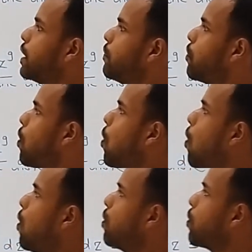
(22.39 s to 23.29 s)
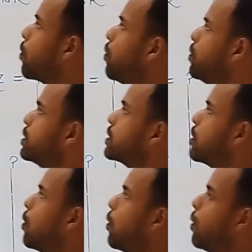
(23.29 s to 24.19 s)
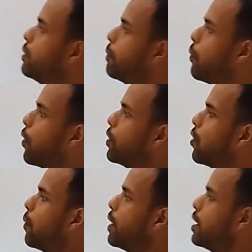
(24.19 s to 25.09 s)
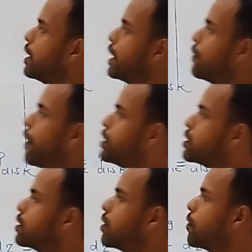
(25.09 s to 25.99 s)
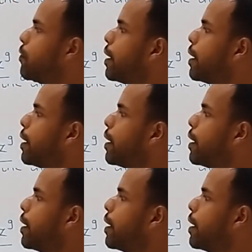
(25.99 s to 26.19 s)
if all roots of the polynomial equation